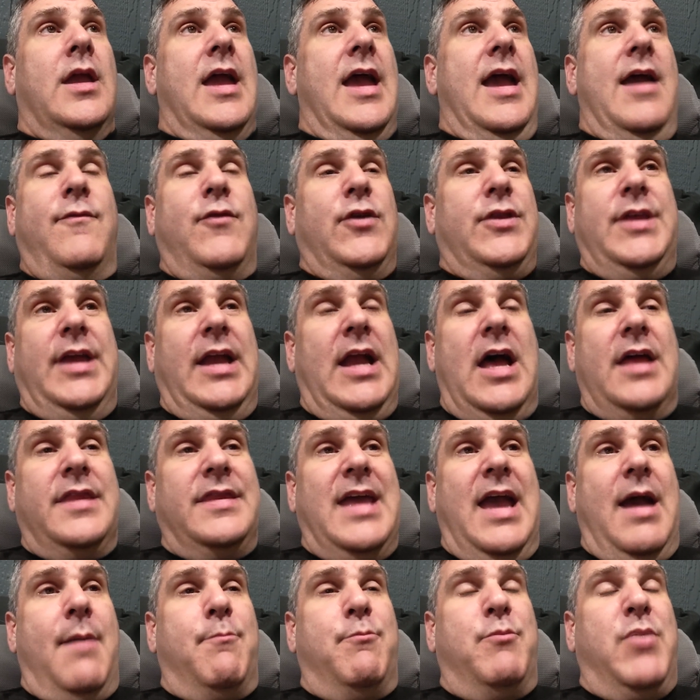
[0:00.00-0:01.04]
Everything on
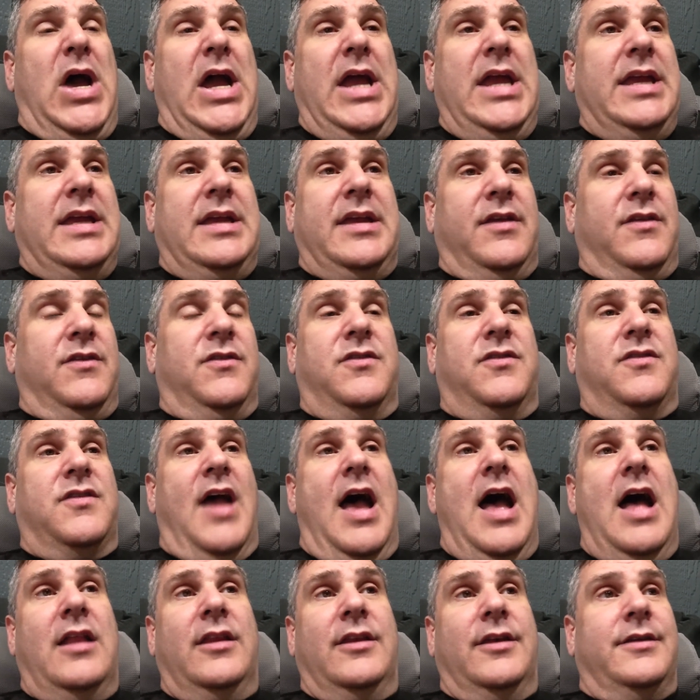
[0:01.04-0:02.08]
that bike is
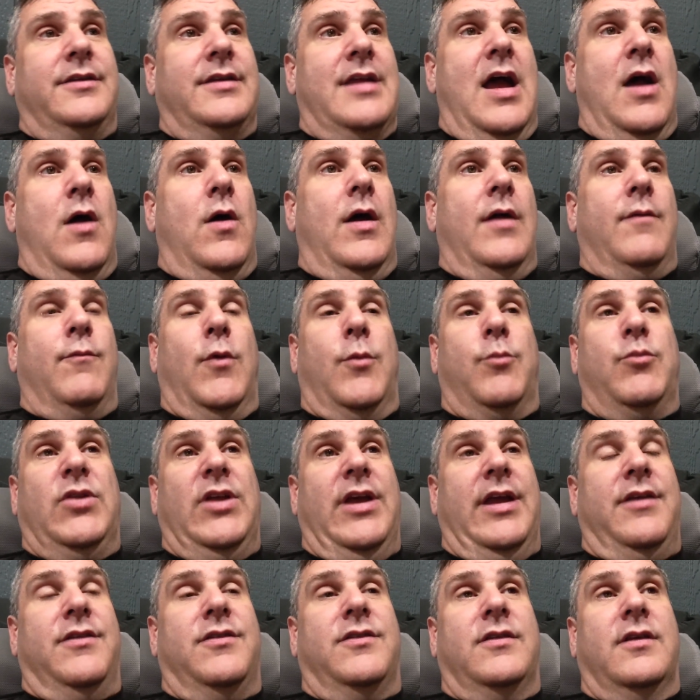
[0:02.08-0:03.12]
solid now. I
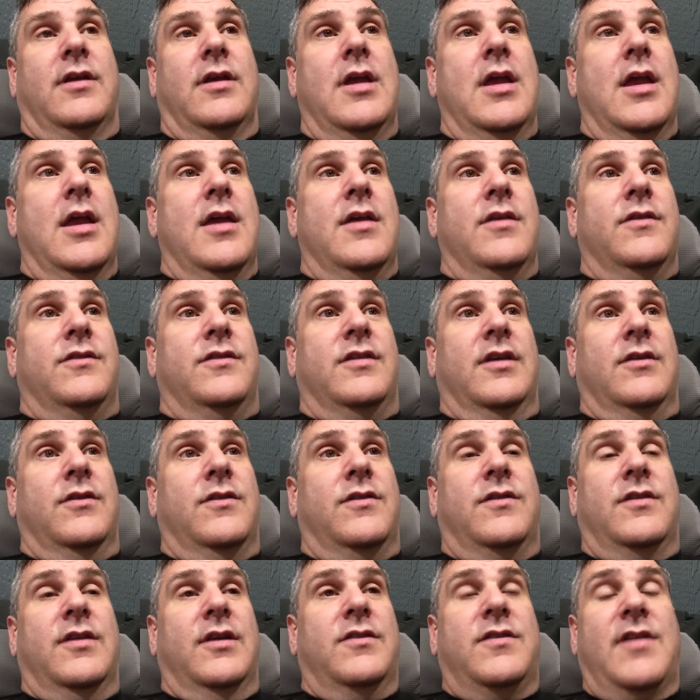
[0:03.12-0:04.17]
replaced
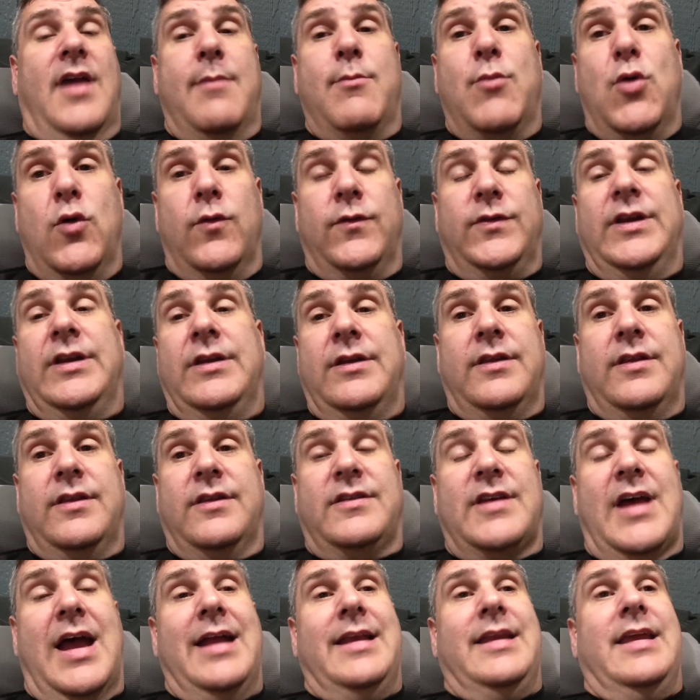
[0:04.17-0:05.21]
since I moved into the
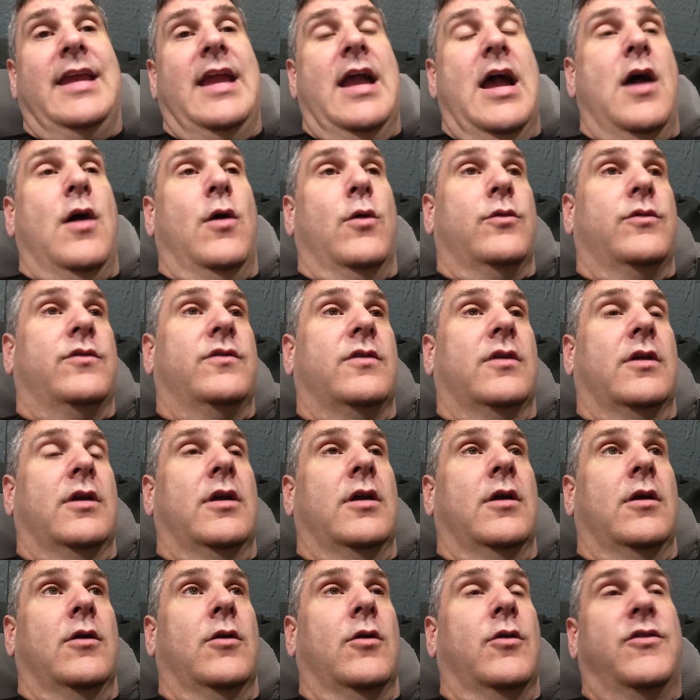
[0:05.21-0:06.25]
tiny house,
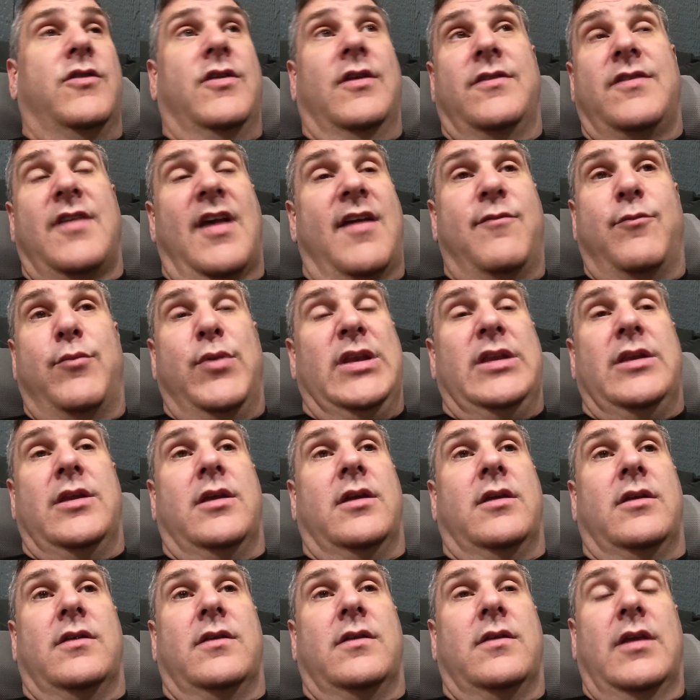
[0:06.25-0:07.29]
or since I've been
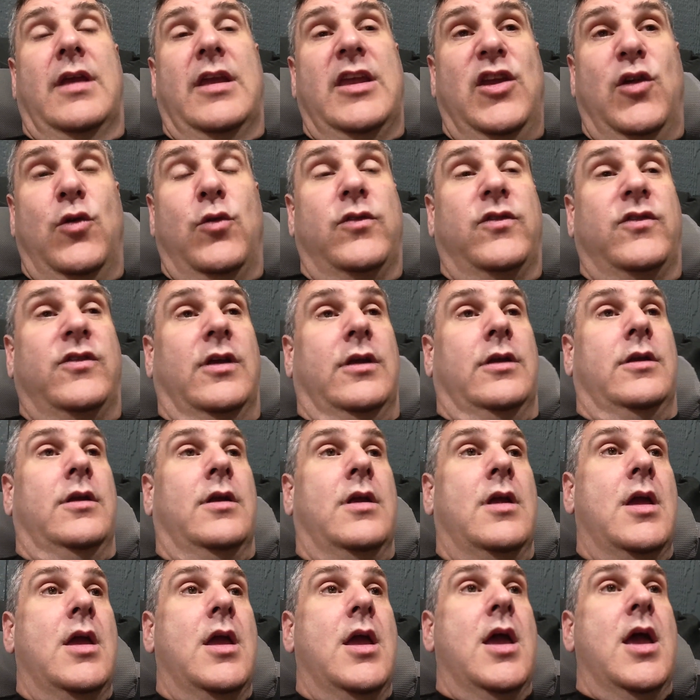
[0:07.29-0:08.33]
to Houston,
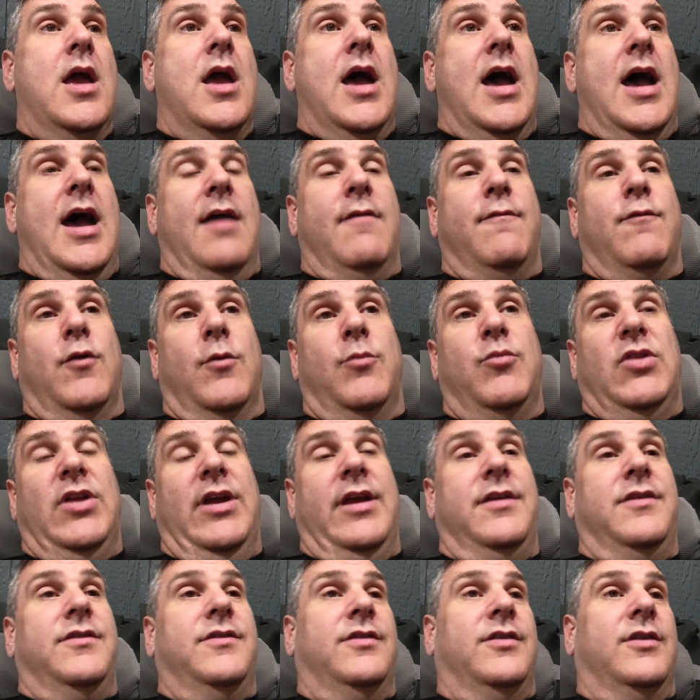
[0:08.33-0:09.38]
I've
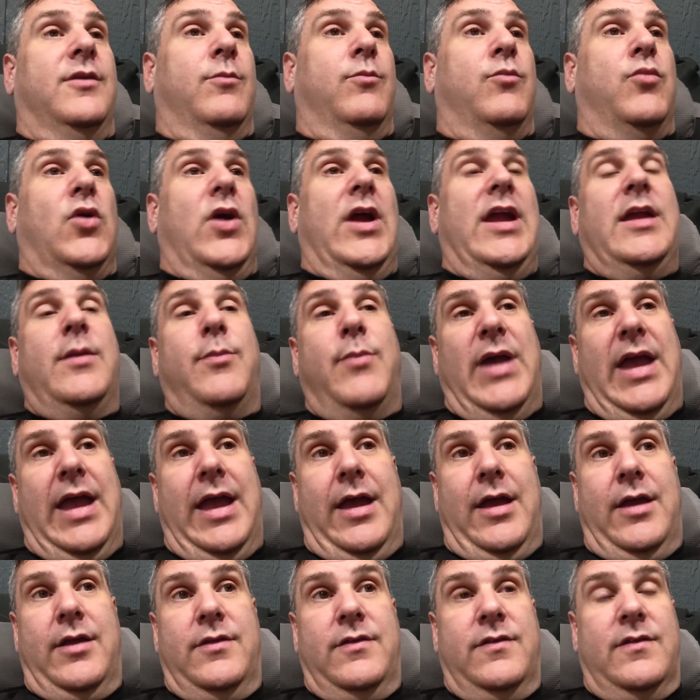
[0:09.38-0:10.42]
replaced the brake
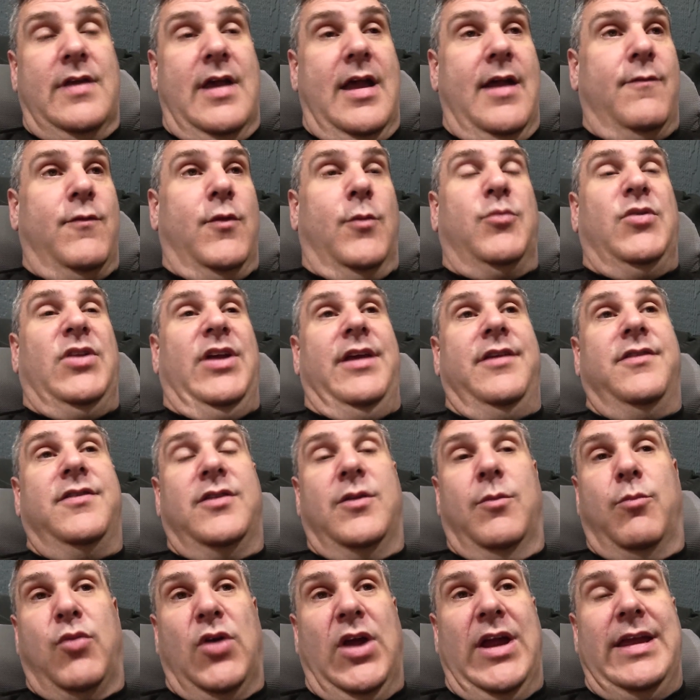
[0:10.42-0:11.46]
pads. I've replaced
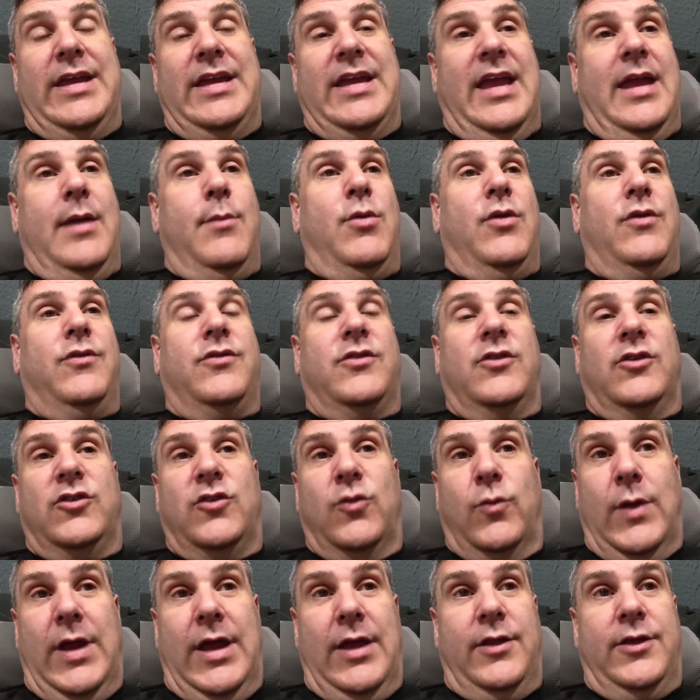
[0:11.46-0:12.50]
the brake cables, the
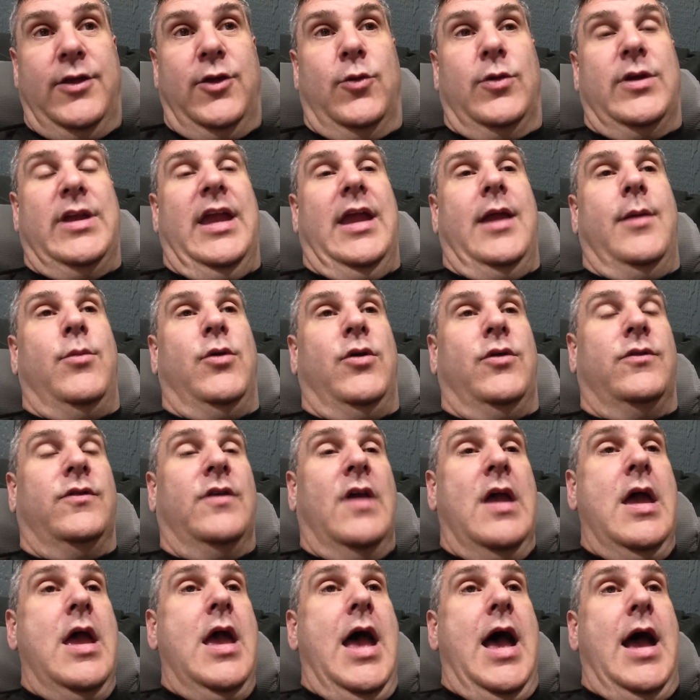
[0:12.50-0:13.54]
derailleur cables.
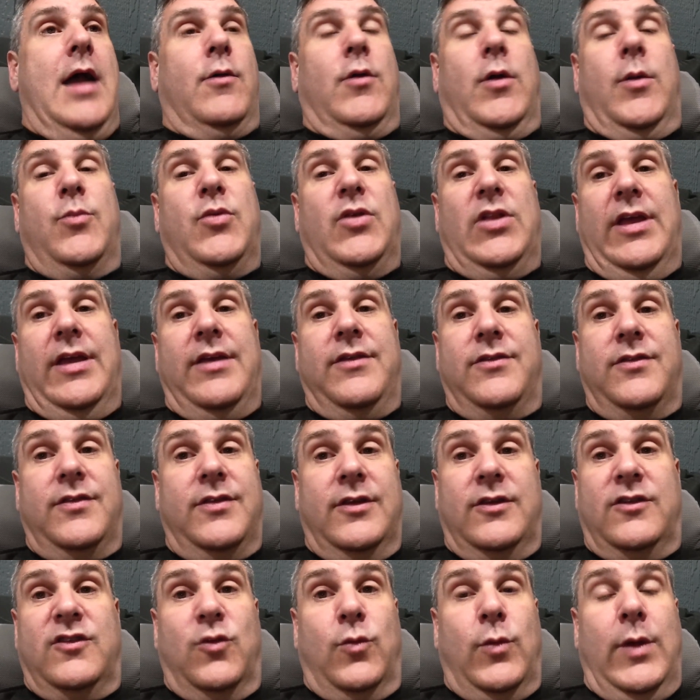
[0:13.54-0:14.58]
I replaced
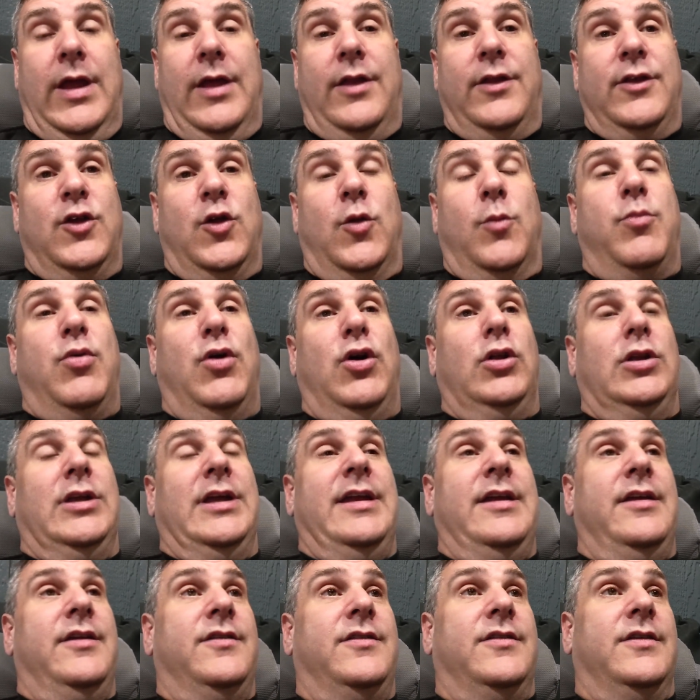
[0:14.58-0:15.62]
the derailleur
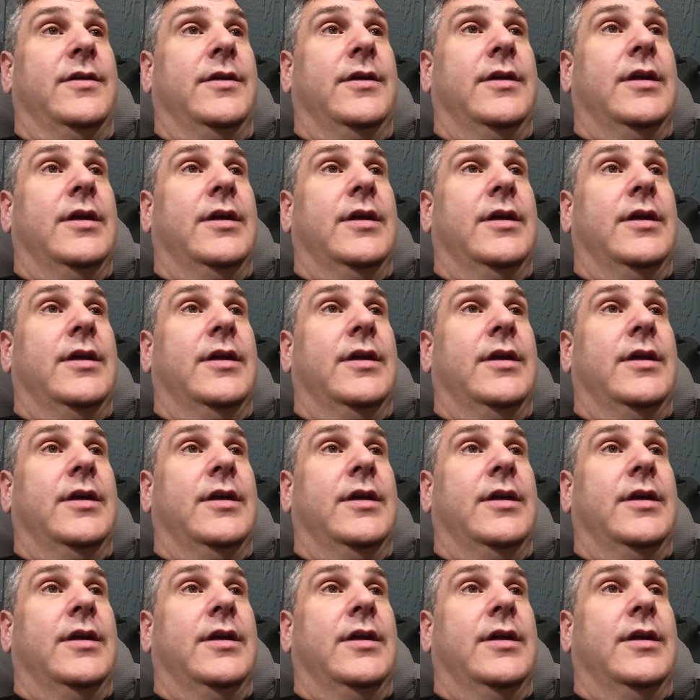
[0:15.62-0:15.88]
pulleys.